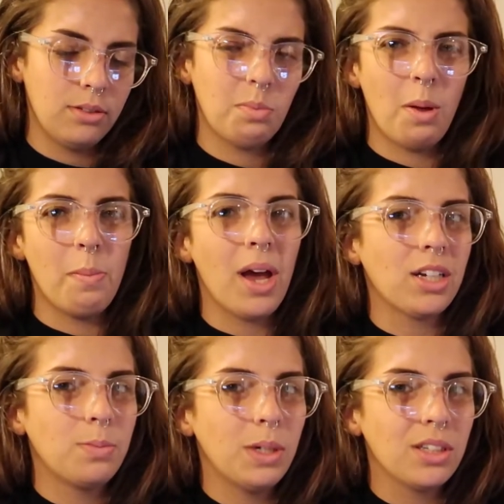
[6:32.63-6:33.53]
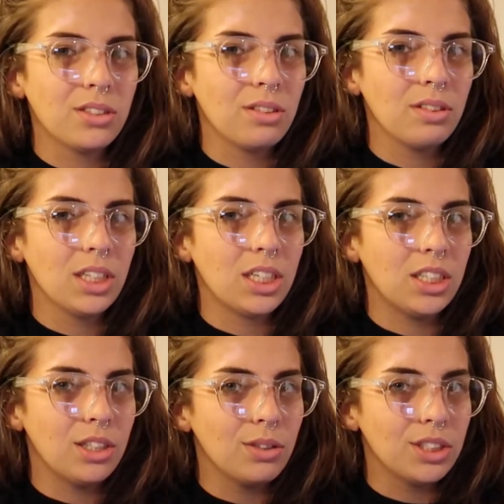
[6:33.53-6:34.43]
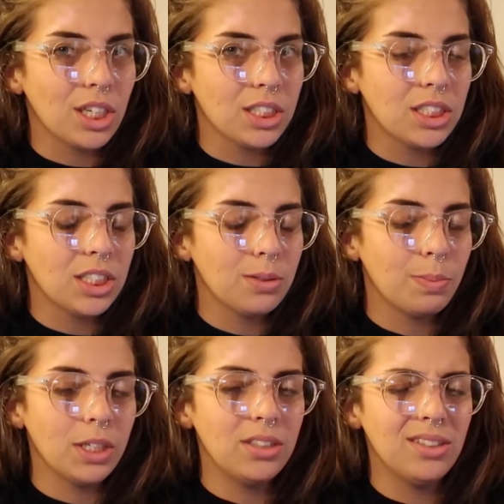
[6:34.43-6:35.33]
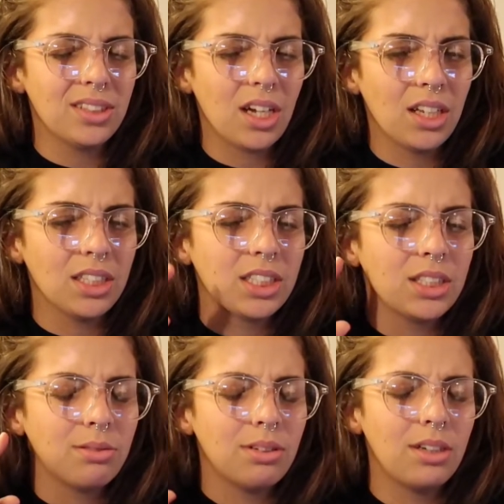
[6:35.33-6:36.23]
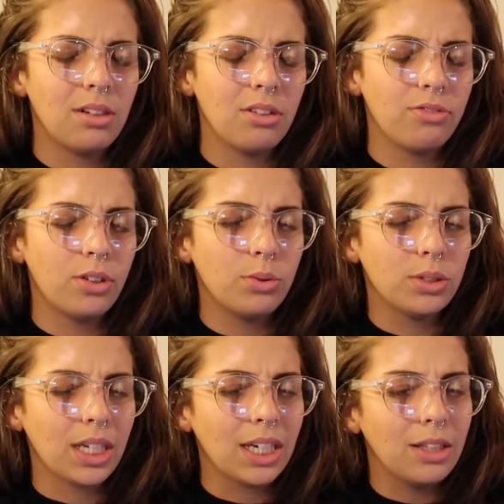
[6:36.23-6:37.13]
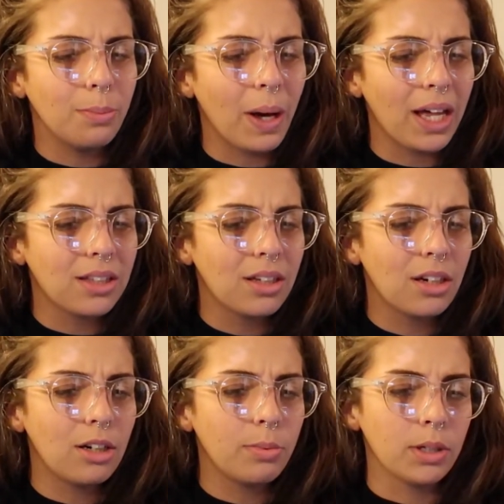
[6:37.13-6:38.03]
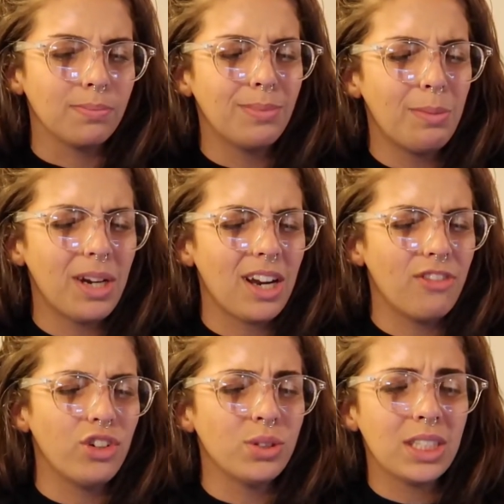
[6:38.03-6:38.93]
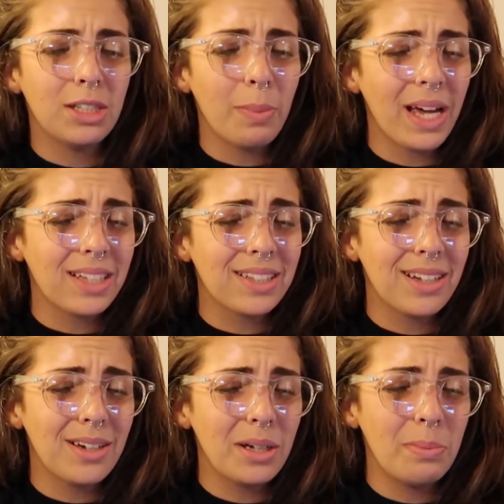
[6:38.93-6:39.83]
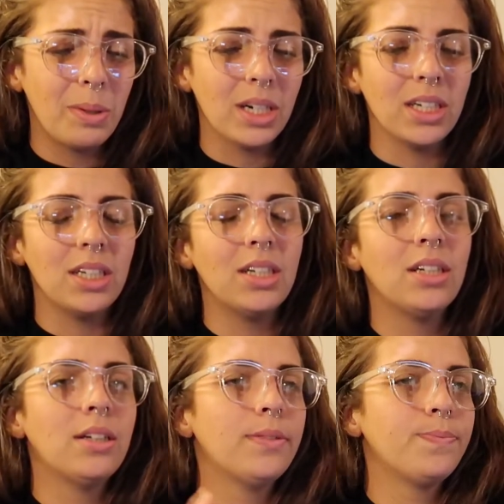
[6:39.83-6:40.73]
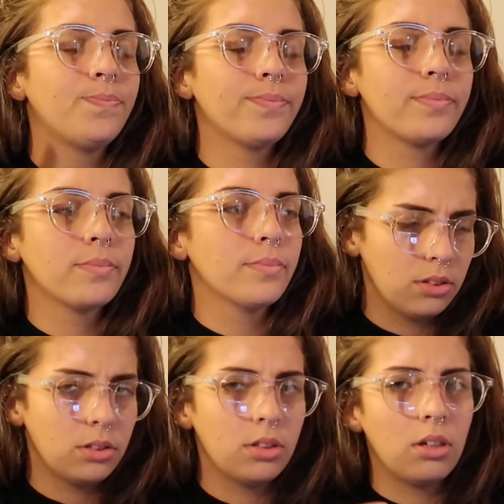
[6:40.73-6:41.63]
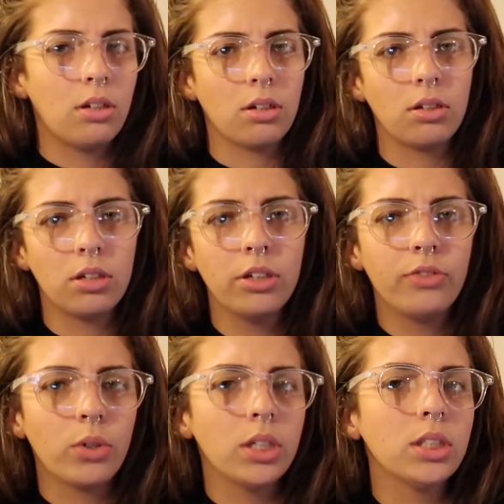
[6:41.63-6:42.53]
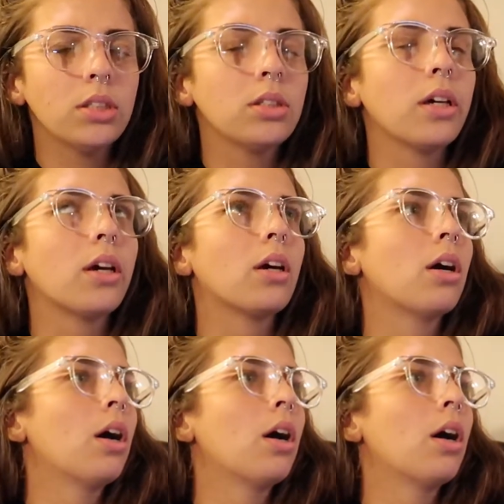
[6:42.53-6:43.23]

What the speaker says: My Mac speakers aren't really gonna do it justice, but you just gotta listen to it in headphones, like in the bathtub, or maybe not headphones, in the bathtub, but ugh, her voice is like,